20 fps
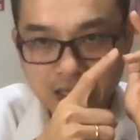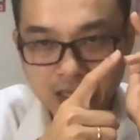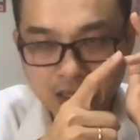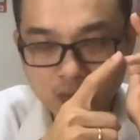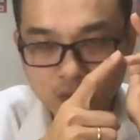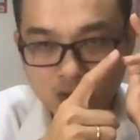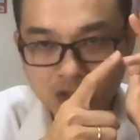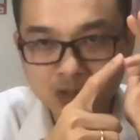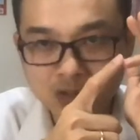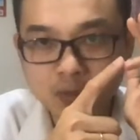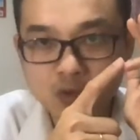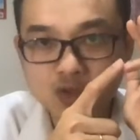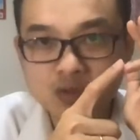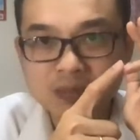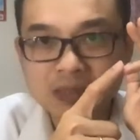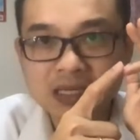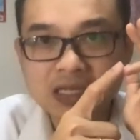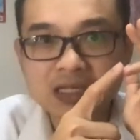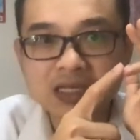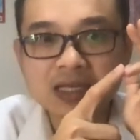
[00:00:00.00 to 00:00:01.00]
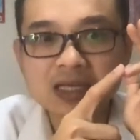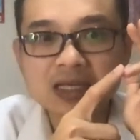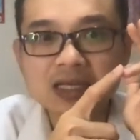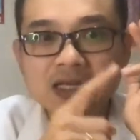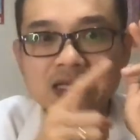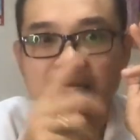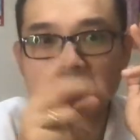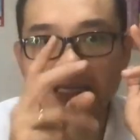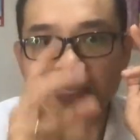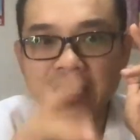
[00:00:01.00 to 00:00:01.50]
Water pose means
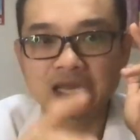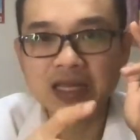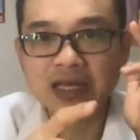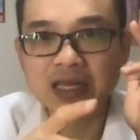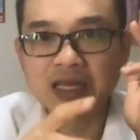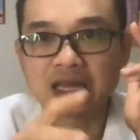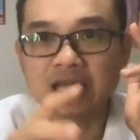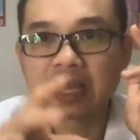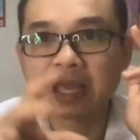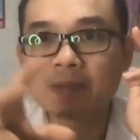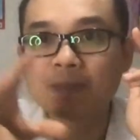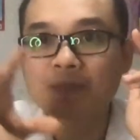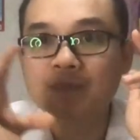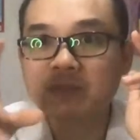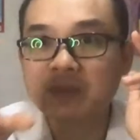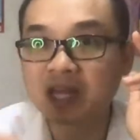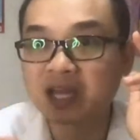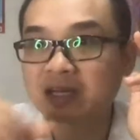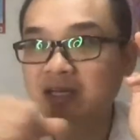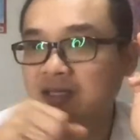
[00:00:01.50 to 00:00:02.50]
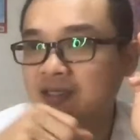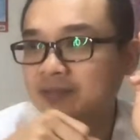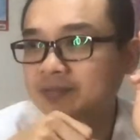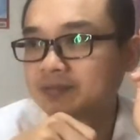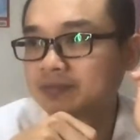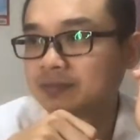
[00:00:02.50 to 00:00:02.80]
kidney and bladder.